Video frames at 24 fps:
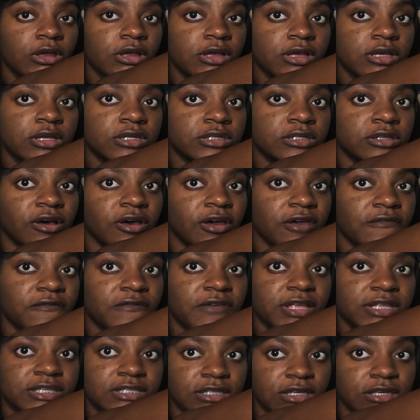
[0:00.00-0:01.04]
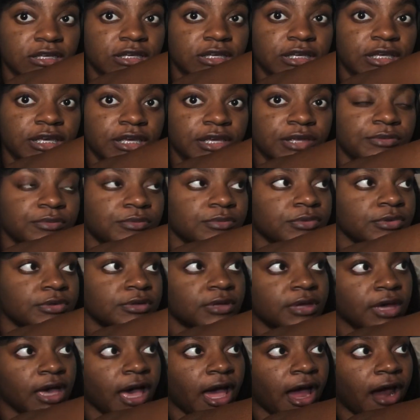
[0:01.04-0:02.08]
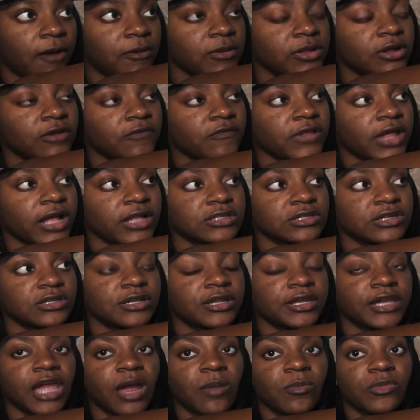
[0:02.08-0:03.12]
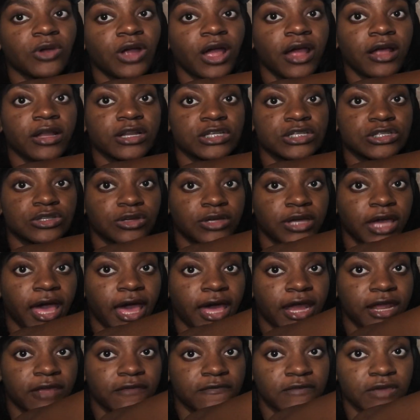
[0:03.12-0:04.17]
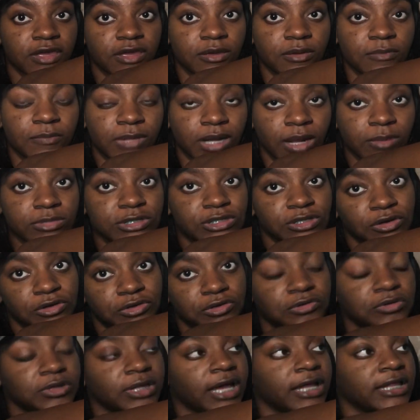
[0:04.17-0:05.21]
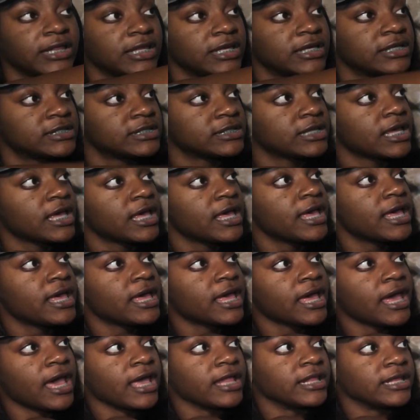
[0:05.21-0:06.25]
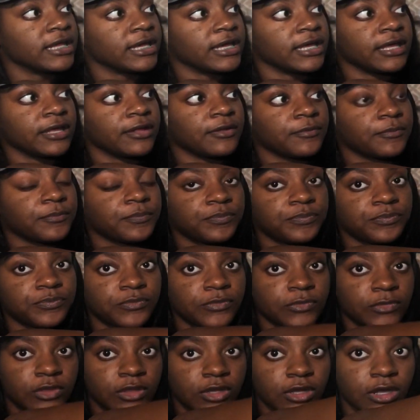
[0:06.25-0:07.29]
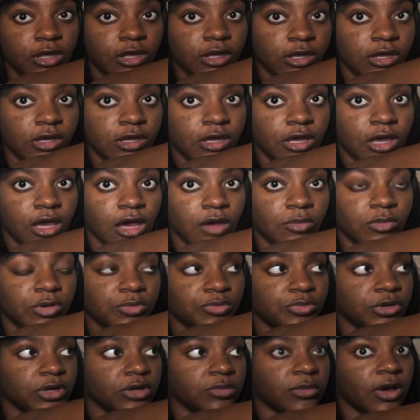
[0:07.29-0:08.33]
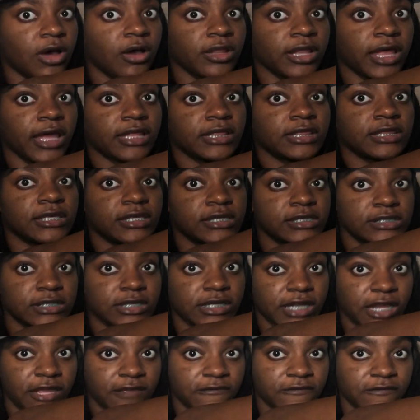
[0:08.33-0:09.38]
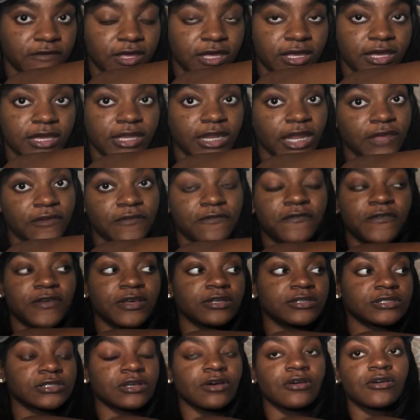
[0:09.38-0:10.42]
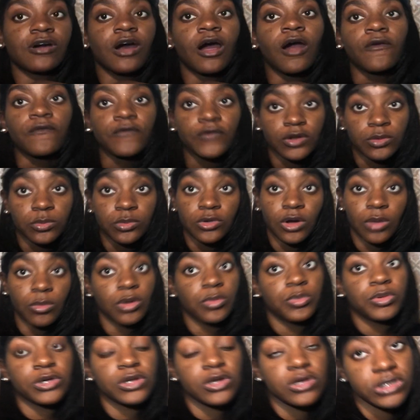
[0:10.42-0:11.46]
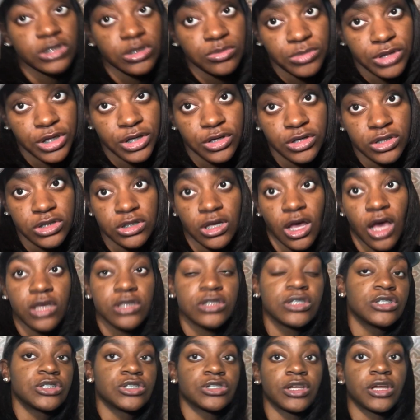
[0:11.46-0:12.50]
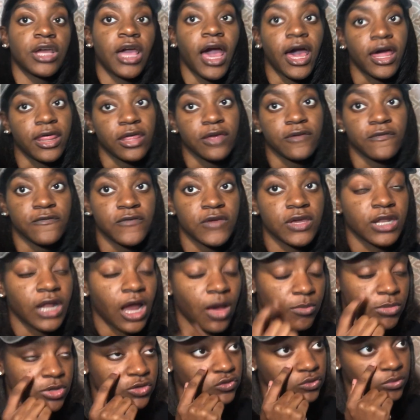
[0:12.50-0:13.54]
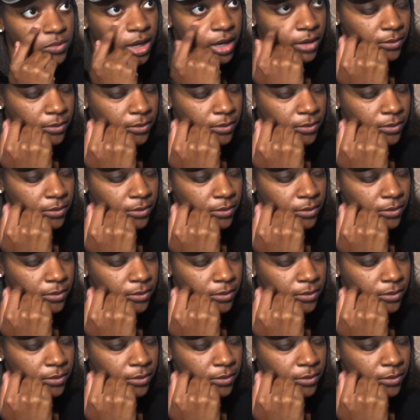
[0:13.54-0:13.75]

So it fits good. I really don't feel like turning the camera around to show you how they fit, but I'm just gonna do it like this, and then I'm gonna put them on like this, and they fit, and they feel so comfortable. I'm gonna put on some thicker socks to show you how they fit, how much room